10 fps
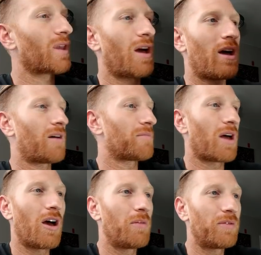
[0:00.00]

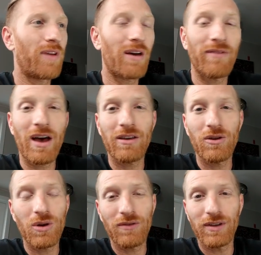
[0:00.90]
I hope you found
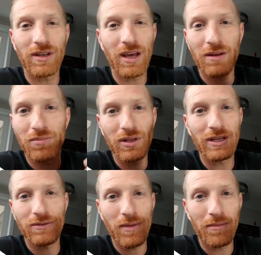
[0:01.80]
value. If you did,
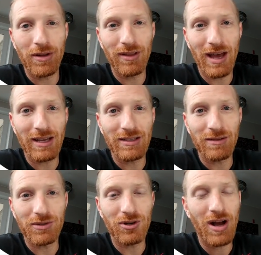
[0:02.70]
please remember to like and
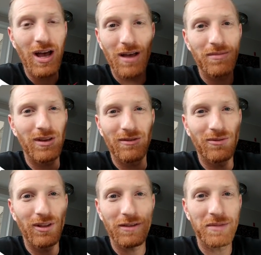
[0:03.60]
subscribe. It
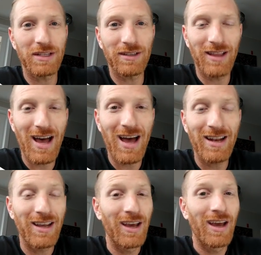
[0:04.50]
really means a
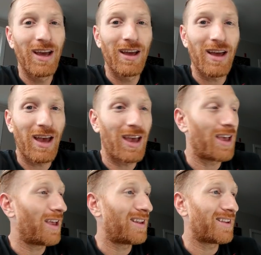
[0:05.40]
lot.
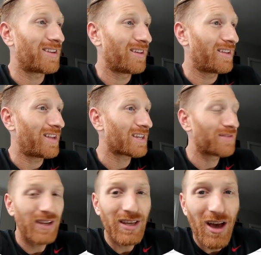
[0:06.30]
And until the
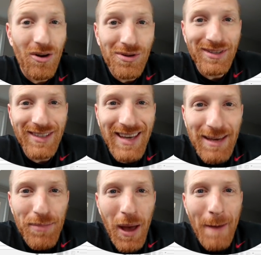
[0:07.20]
next video,
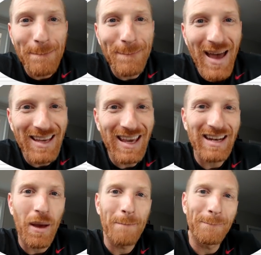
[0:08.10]
keep
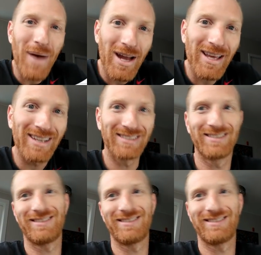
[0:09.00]
making money.